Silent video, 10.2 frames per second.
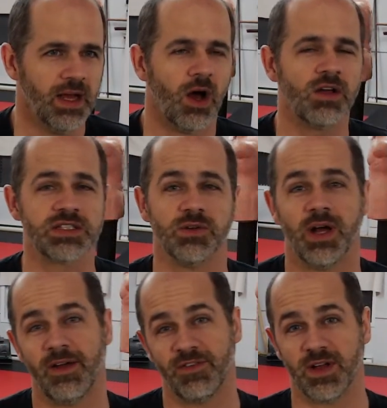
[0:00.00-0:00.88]
Also,
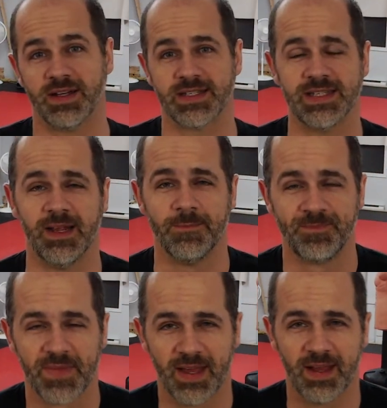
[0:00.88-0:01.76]
I forgot to say,
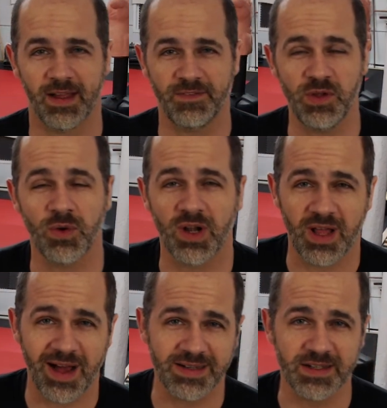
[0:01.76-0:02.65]
if you are
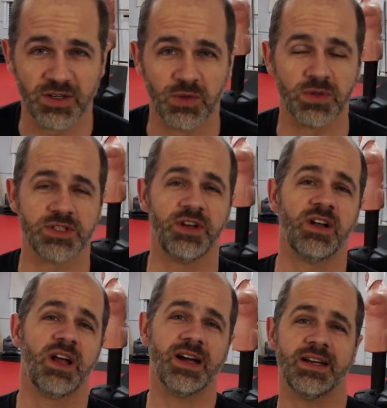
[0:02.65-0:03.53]
logged into Google's or you're
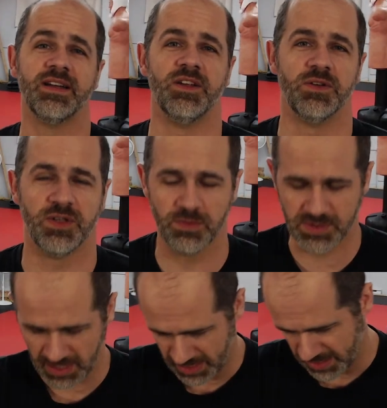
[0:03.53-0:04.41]
logged into YouTube's,
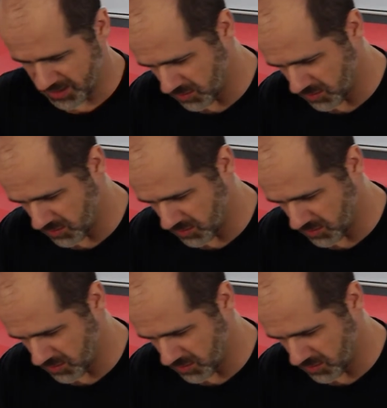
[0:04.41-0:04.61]
you